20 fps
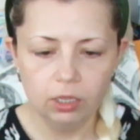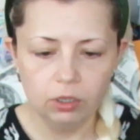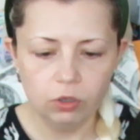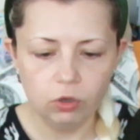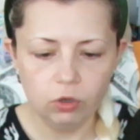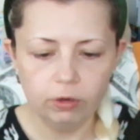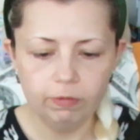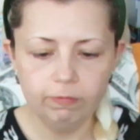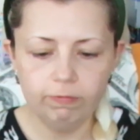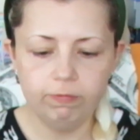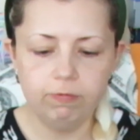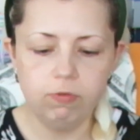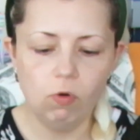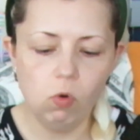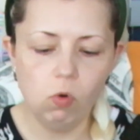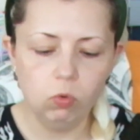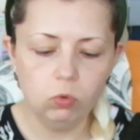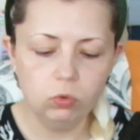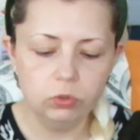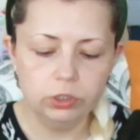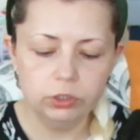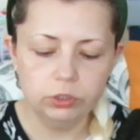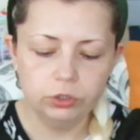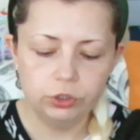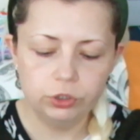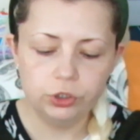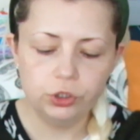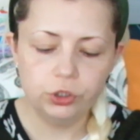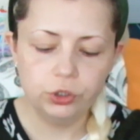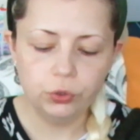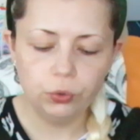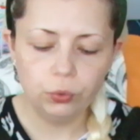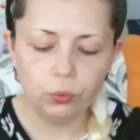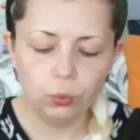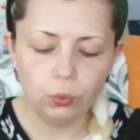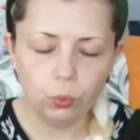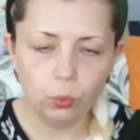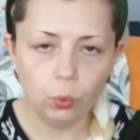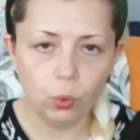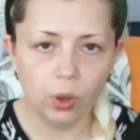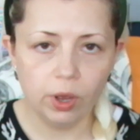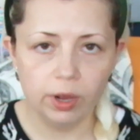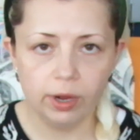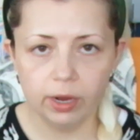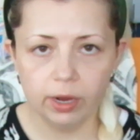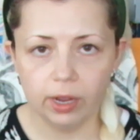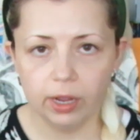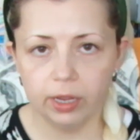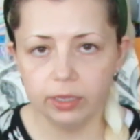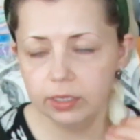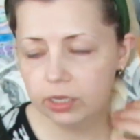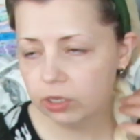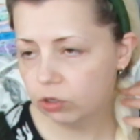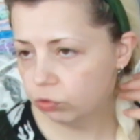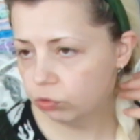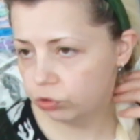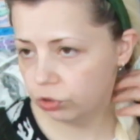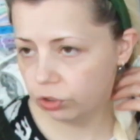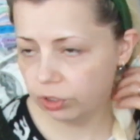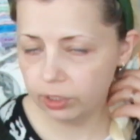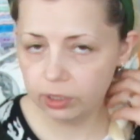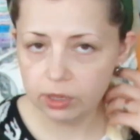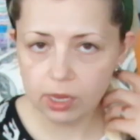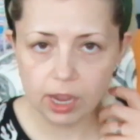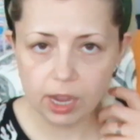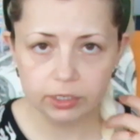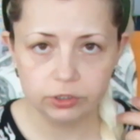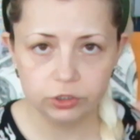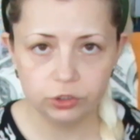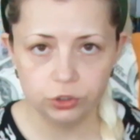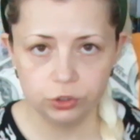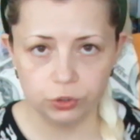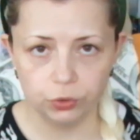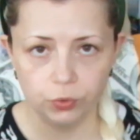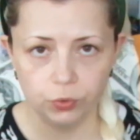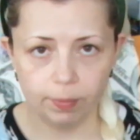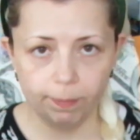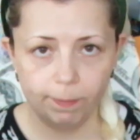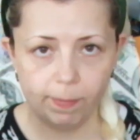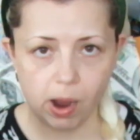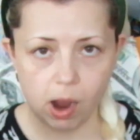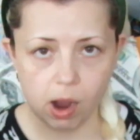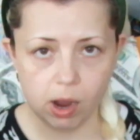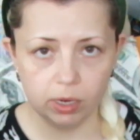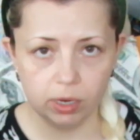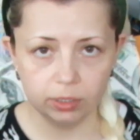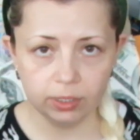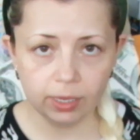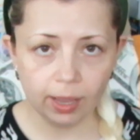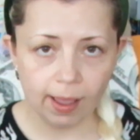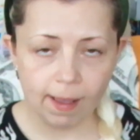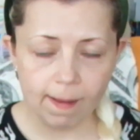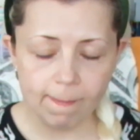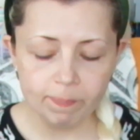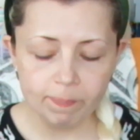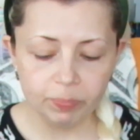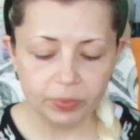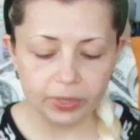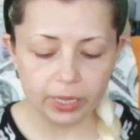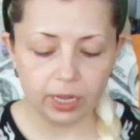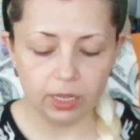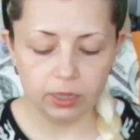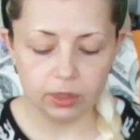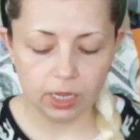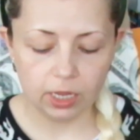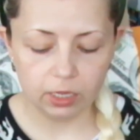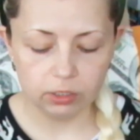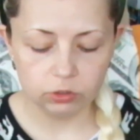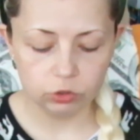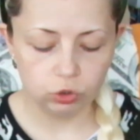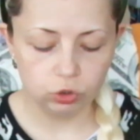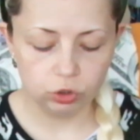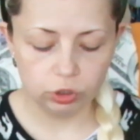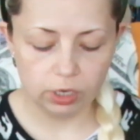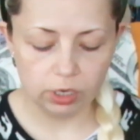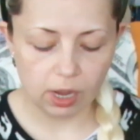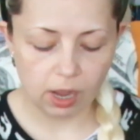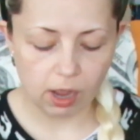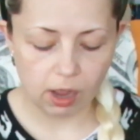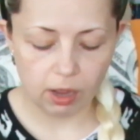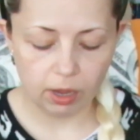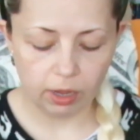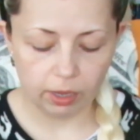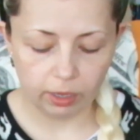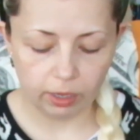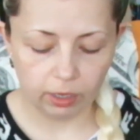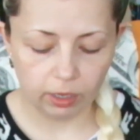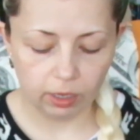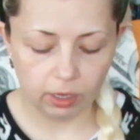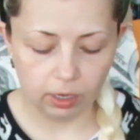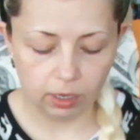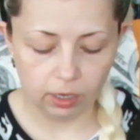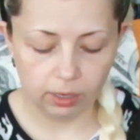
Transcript: you can fold in two, and I usually like to do a bun, and then I